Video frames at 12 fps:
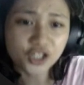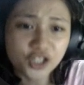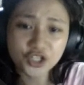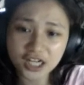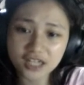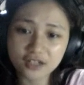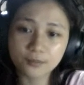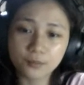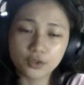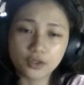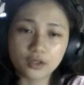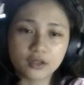
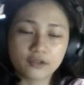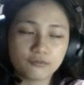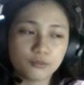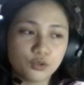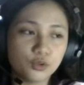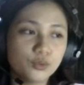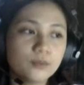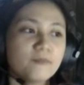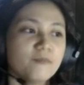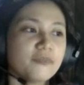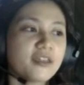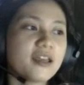shade of blue,
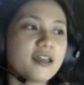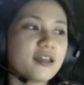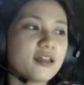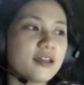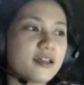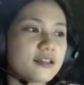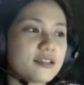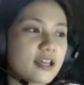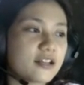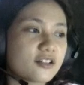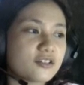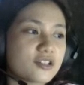
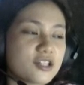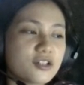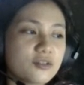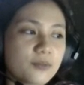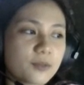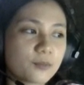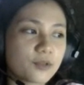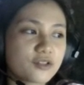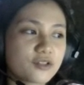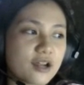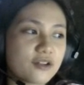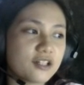single membrane
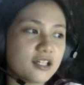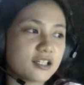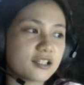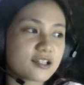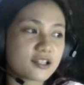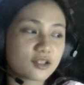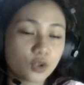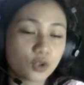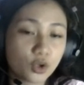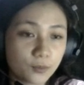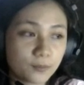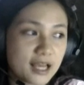surrounding it as a
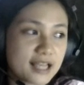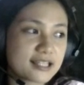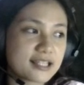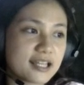tonoplast,